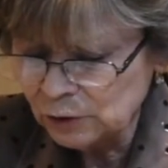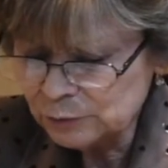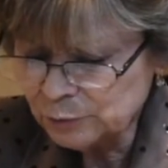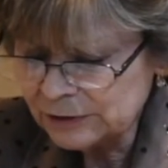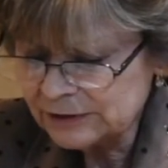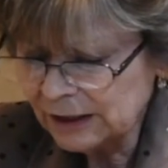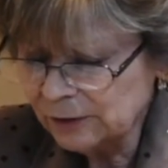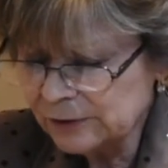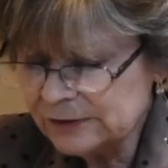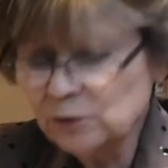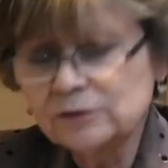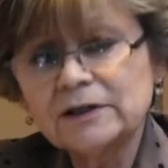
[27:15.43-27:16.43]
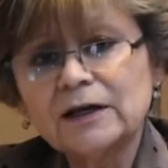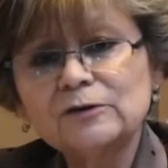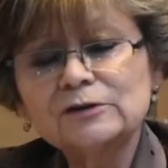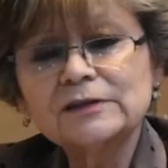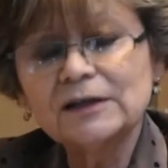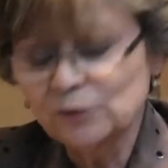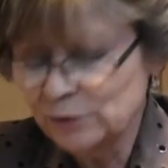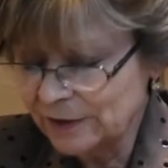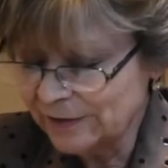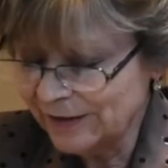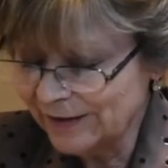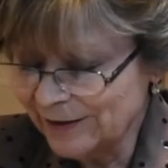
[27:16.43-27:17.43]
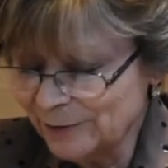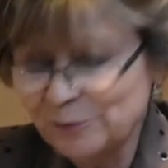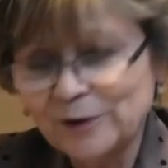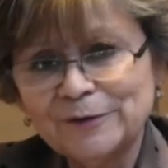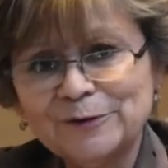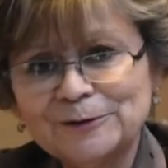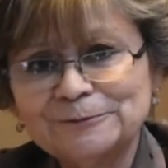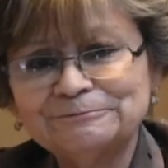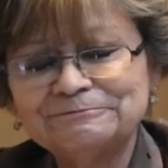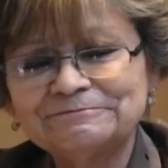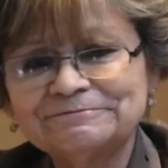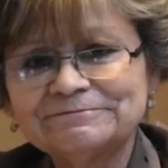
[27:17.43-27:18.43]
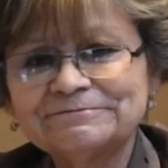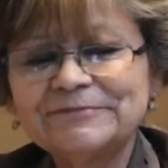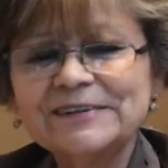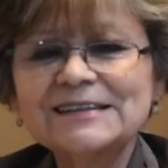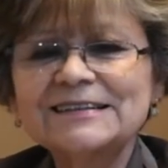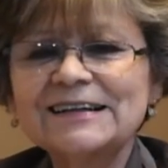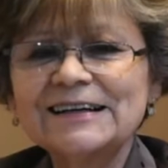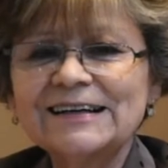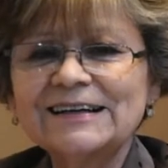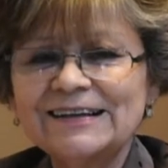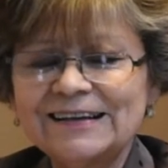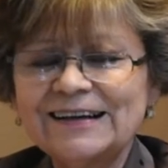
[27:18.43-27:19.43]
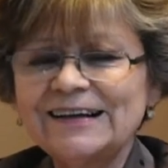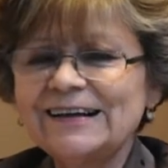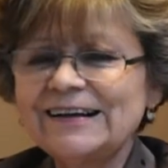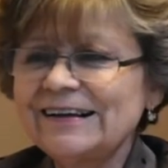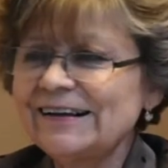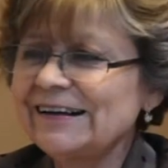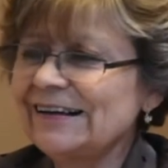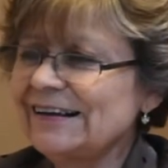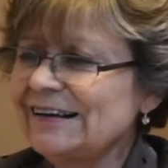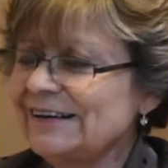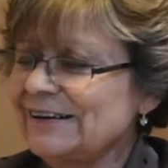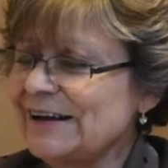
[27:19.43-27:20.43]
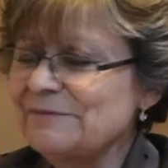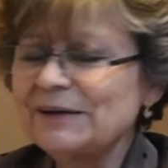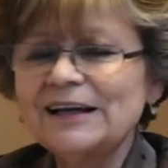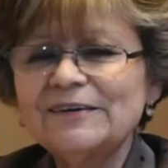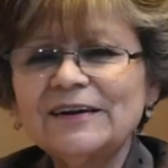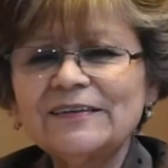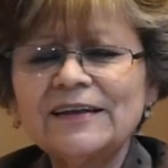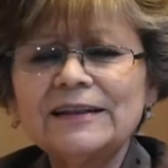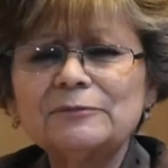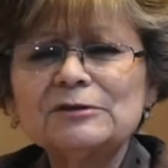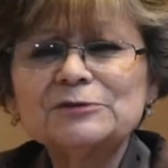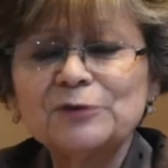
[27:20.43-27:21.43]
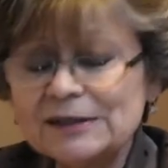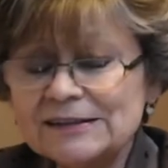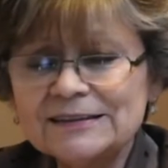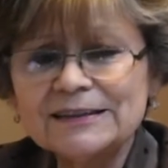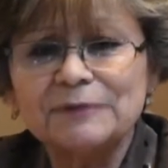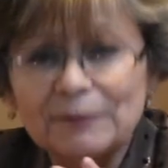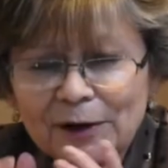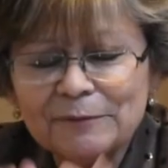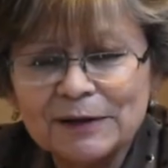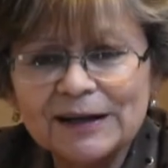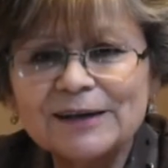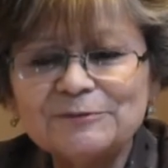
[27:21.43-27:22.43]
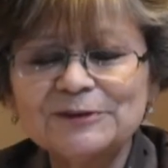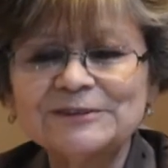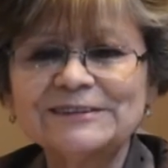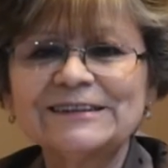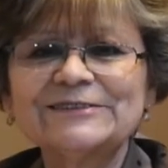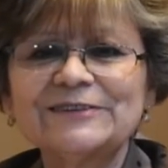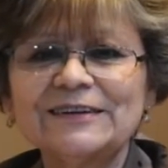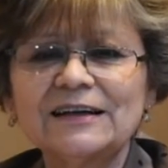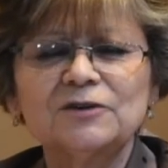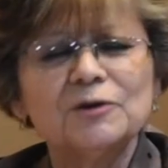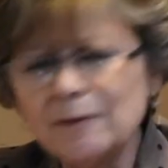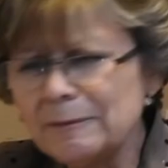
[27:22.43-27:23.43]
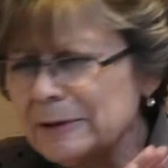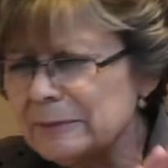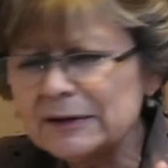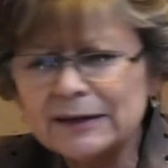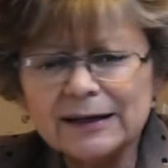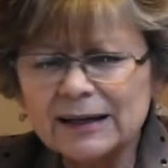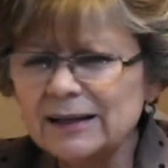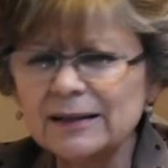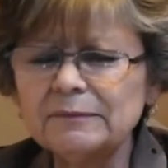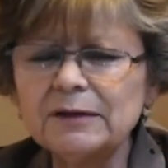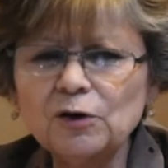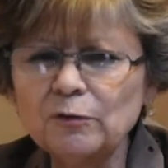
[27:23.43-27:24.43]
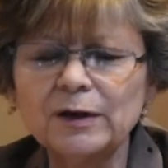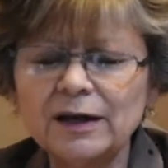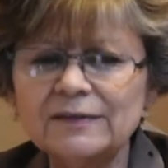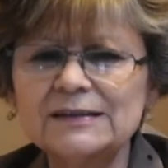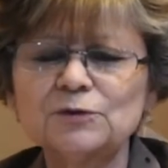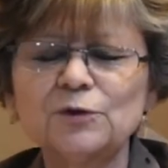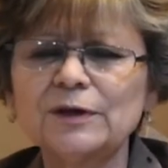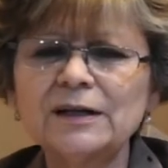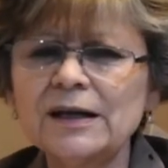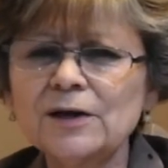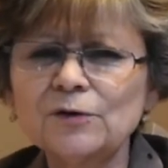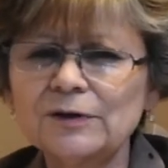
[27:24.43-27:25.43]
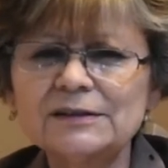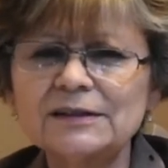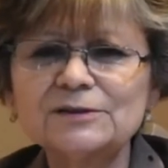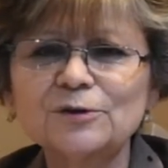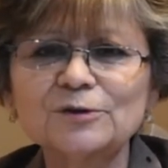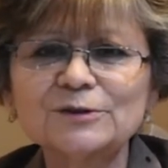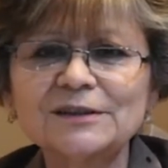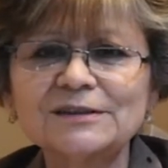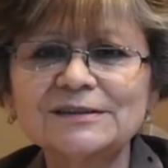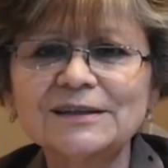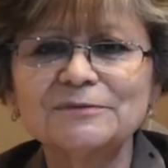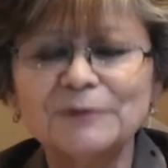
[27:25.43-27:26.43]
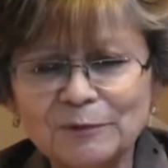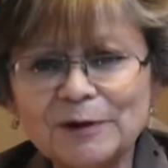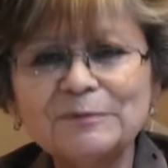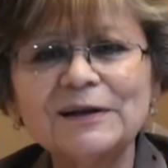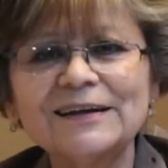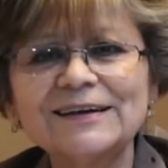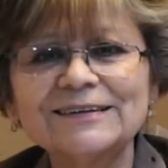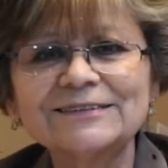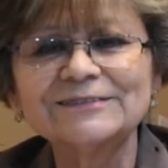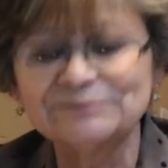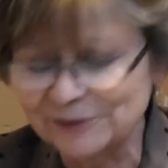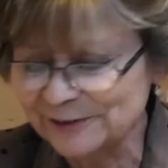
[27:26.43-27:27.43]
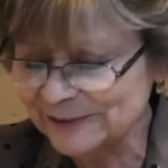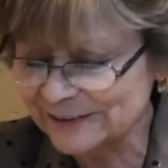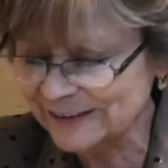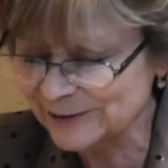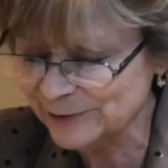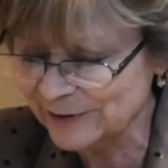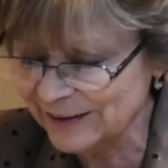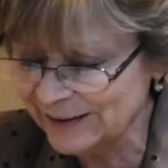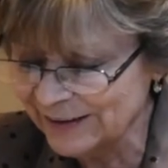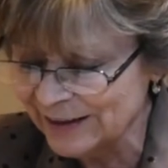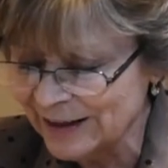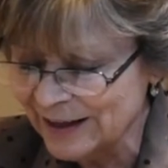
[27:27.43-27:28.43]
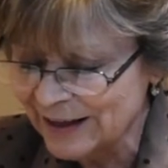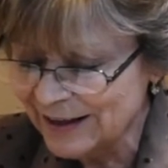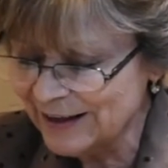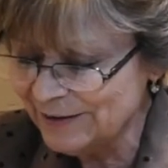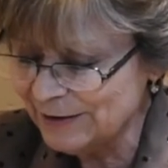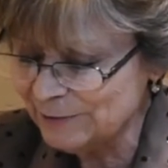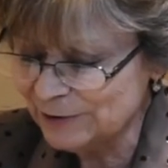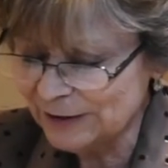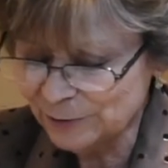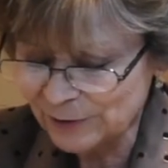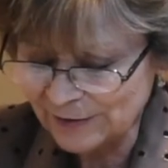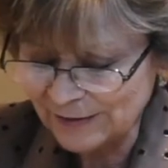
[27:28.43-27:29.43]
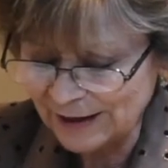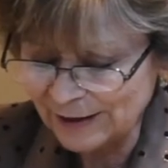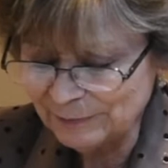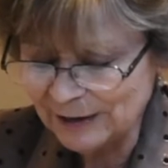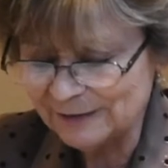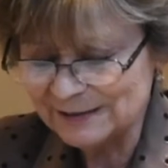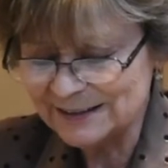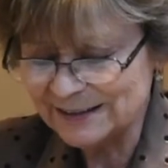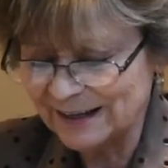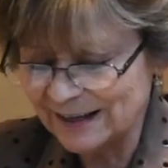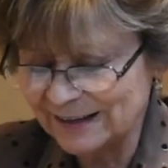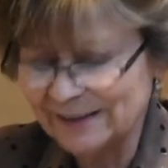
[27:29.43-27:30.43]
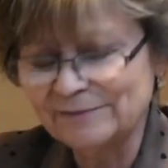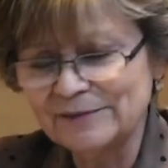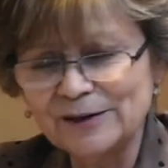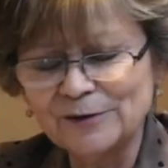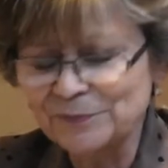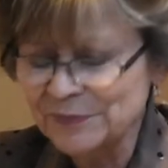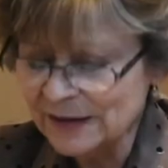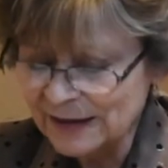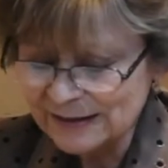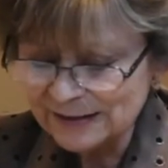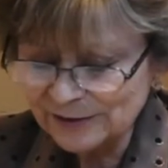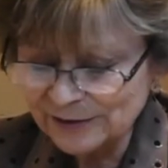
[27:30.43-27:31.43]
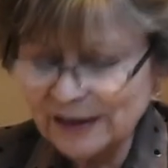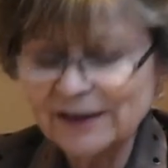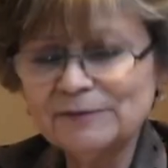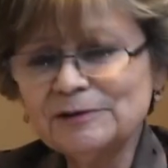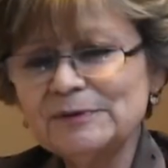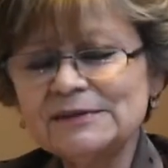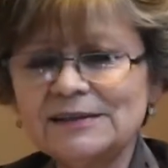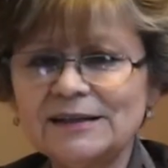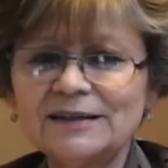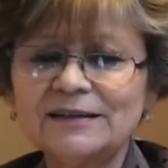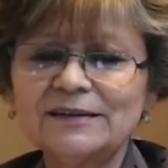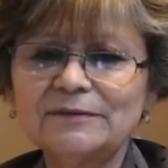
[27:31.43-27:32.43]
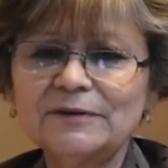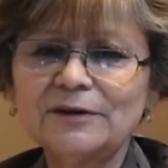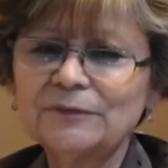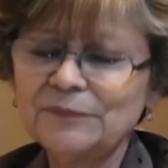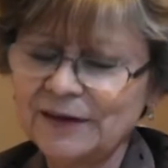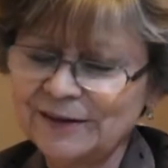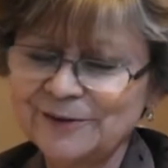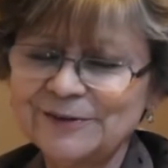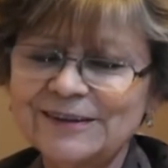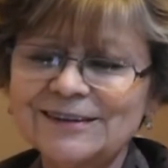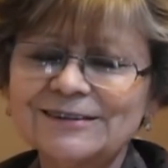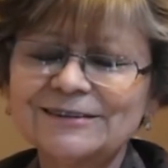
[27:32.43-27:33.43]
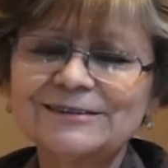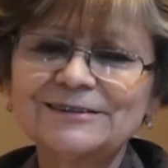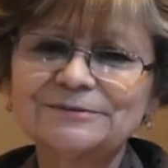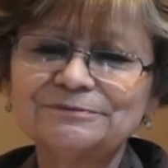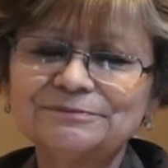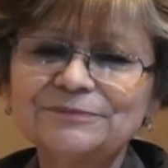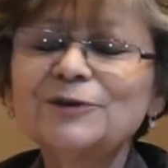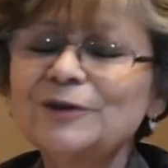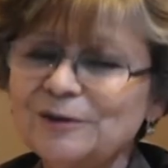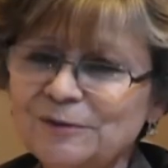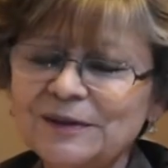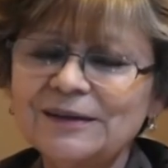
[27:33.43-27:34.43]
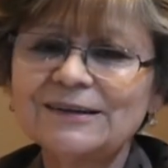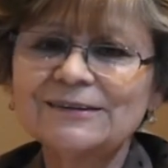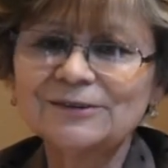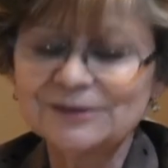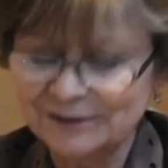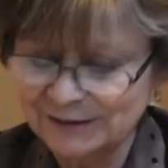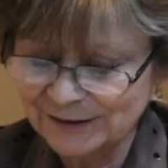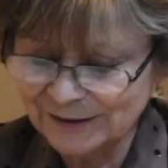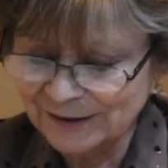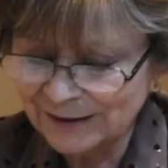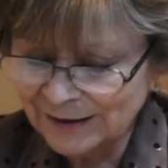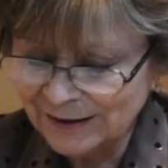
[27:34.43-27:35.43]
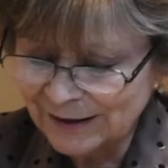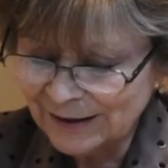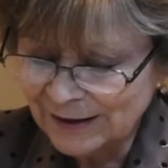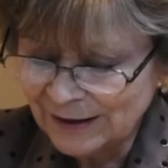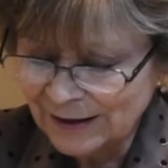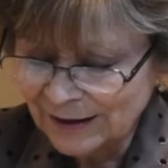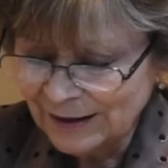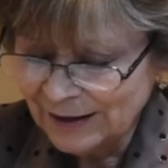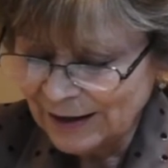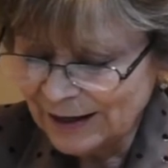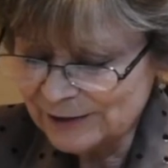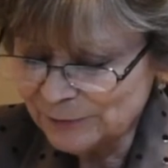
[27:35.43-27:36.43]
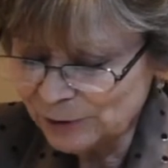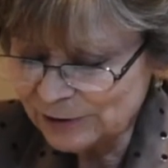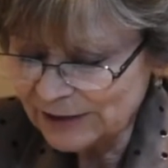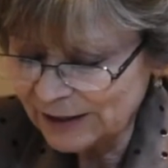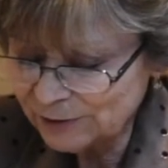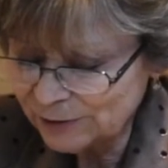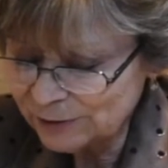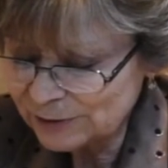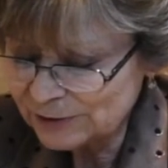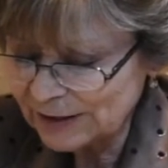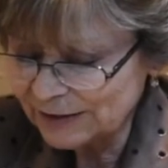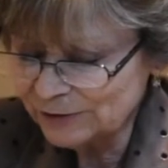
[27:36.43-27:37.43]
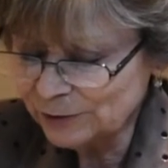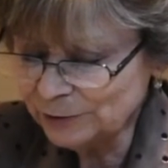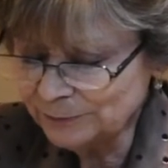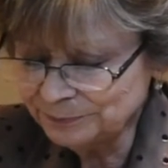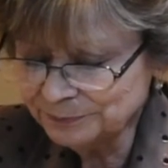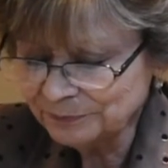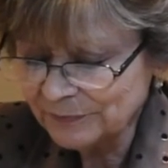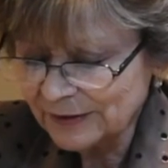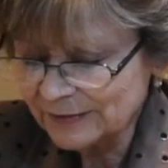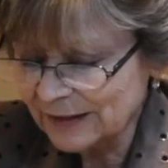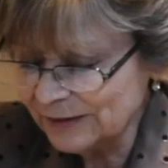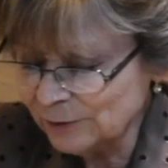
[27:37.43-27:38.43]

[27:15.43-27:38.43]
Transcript: This shows us the results of the unity of the people. We're going to look at this part now. And they said, Hey, let's fight for our city. Let's not the enemy come and destroy with these things. Let's fight for our city. And we see the unity to overcome the enemy. Do we want to overcome the enemy? Let's unite. Let's not divide. Being courageous and putting effort,